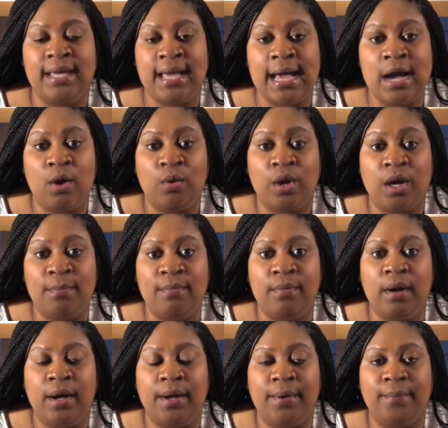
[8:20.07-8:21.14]
how,
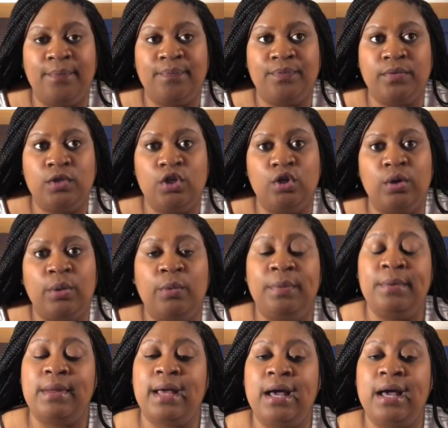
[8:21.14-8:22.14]
you know, it would